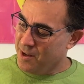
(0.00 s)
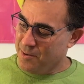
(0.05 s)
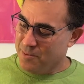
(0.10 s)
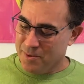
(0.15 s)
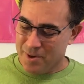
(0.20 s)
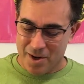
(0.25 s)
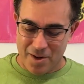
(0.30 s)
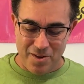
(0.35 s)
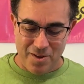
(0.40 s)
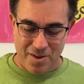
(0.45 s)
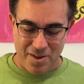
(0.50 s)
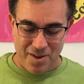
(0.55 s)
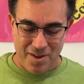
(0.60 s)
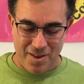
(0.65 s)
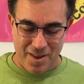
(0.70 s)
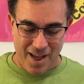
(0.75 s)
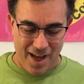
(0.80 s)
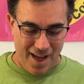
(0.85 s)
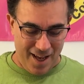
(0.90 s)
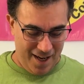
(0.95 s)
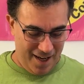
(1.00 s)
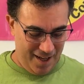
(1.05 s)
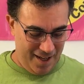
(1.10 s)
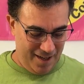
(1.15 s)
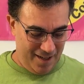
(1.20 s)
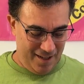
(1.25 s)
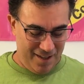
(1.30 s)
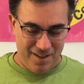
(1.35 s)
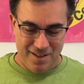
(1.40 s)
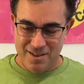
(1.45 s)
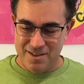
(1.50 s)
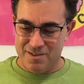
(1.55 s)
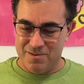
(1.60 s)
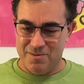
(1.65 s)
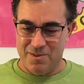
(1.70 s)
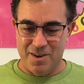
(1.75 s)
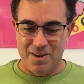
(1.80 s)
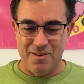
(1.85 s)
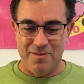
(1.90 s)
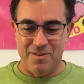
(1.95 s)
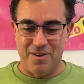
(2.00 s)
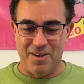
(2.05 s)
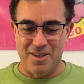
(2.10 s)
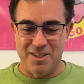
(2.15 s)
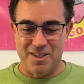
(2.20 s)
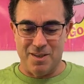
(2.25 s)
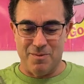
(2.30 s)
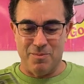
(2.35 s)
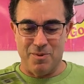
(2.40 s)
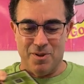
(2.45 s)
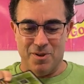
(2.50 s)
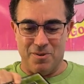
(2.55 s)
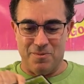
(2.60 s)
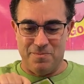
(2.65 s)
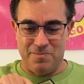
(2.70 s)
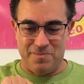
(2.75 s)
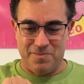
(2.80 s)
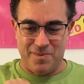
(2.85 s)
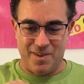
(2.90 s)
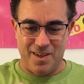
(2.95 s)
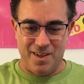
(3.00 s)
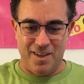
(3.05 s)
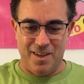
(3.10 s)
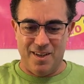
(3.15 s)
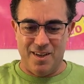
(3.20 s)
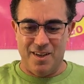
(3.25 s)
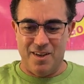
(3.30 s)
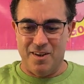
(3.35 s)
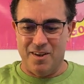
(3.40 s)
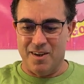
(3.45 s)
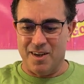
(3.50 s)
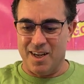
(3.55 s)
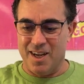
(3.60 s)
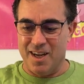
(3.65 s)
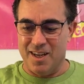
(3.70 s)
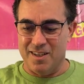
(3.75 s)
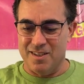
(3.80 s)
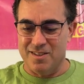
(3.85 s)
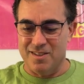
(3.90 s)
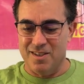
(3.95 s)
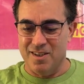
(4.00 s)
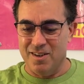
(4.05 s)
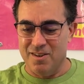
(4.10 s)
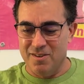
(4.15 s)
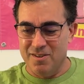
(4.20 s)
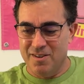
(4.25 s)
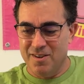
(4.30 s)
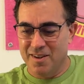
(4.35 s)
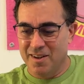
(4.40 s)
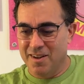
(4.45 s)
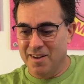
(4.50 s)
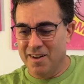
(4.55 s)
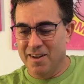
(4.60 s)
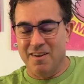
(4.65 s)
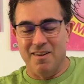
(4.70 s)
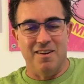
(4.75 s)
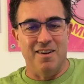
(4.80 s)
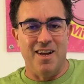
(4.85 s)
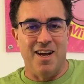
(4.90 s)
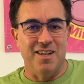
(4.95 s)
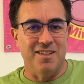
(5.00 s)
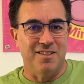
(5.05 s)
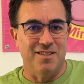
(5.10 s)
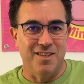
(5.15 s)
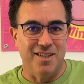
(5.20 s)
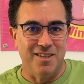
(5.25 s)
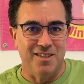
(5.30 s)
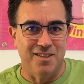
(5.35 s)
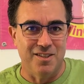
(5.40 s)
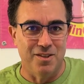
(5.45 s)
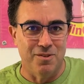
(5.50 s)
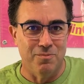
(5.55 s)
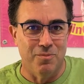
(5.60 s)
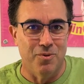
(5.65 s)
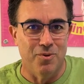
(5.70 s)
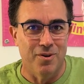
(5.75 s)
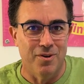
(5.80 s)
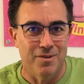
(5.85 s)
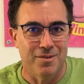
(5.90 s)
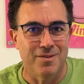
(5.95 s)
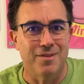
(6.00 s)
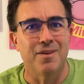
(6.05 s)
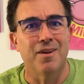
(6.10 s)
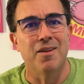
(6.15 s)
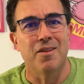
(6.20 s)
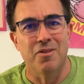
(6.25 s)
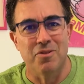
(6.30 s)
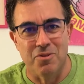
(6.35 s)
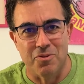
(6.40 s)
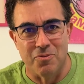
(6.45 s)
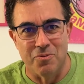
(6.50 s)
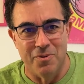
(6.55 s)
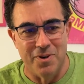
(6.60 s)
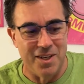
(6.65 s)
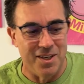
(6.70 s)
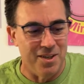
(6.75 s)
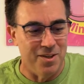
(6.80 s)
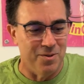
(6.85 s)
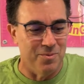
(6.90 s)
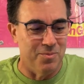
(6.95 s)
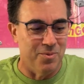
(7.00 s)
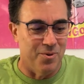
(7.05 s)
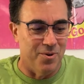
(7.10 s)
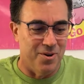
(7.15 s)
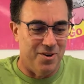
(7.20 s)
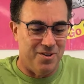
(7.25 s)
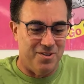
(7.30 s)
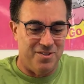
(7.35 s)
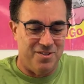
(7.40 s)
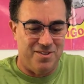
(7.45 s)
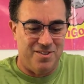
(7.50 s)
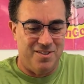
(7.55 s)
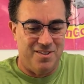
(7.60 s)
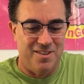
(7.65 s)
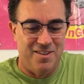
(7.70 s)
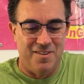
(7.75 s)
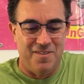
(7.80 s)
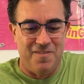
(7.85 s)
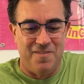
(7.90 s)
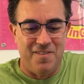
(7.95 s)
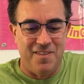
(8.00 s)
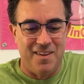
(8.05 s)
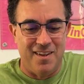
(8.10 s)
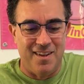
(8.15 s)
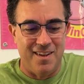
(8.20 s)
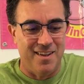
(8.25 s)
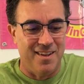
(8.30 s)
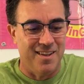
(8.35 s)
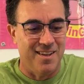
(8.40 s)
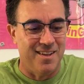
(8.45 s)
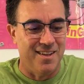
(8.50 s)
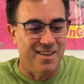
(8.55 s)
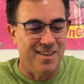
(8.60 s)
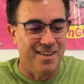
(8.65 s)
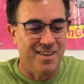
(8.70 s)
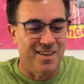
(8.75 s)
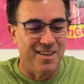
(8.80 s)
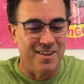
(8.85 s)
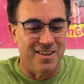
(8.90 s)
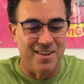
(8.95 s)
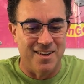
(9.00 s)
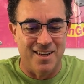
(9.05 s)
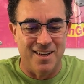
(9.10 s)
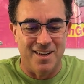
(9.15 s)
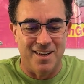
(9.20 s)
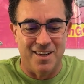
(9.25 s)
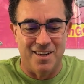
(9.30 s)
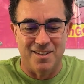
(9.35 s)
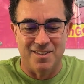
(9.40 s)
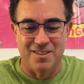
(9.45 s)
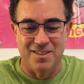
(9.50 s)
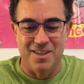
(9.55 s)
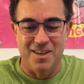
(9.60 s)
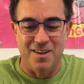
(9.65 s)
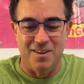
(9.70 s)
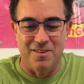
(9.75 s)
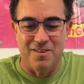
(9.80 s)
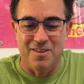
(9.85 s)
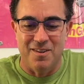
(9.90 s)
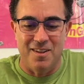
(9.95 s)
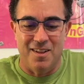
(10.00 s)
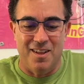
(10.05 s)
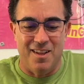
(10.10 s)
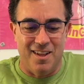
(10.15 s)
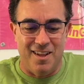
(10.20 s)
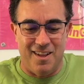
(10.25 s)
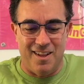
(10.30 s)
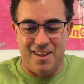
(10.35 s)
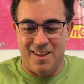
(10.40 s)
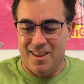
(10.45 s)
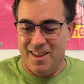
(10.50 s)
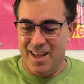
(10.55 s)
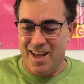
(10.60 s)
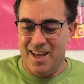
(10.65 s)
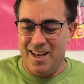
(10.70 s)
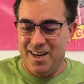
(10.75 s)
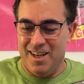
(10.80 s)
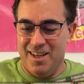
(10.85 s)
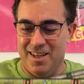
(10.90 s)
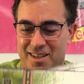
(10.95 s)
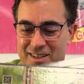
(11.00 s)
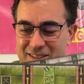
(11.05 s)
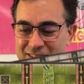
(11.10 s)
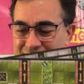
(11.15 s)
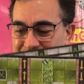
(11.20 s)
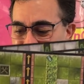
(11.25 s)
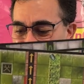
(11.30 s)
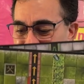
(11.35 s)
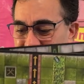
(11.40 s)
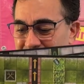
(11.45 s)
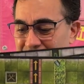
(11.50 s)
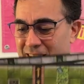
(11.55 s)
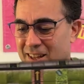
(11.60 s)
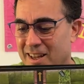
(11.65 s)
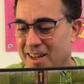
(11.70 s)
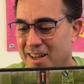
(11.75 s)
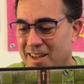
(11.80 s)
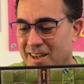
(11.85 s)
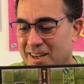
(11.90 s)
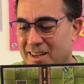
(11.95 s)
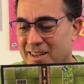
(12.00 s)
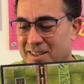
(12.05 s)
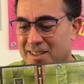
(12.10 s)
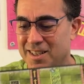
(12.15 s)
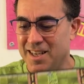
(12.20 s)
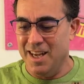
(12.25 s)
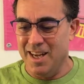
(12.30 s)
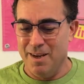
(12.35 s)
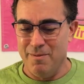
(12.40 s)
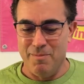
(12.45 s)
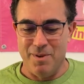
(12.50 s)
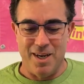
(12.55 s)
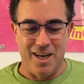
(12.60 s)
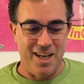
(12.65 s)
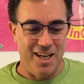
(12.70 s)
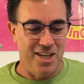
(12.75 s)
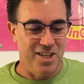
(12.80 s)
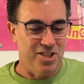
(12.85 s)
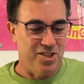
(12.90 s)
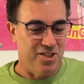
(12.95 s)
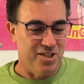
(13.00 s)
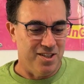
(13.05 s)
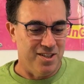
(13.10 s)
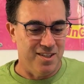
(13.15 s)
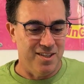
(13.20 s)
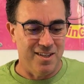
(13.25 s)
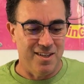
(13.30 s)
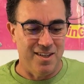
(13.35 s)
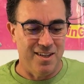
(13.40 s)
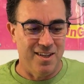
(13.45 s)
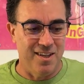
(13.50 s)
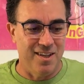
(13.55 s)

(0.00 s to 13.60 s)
But other than that, it is very, very similar. Okay, so not 6 new boards, 3 new boards. Okay, so that is Contamination.